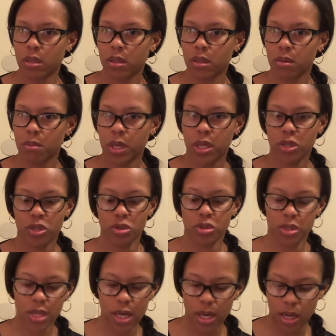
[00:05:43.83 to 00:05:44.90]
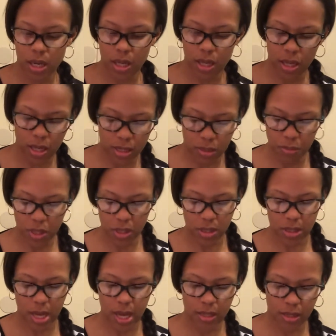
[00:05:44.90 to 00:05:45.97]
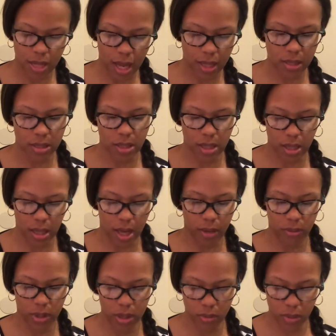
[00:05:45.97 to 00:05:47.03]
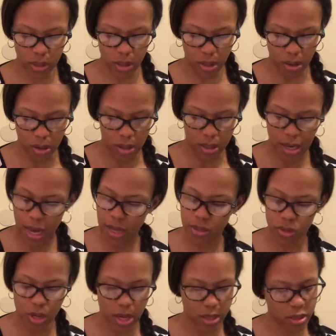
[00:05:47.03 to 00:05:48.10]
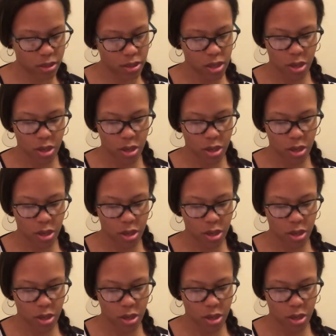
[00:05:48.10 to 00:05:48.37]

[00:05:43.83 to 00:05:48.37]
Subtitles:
Because you studied it. And as much as I study like really, really hard, not trying to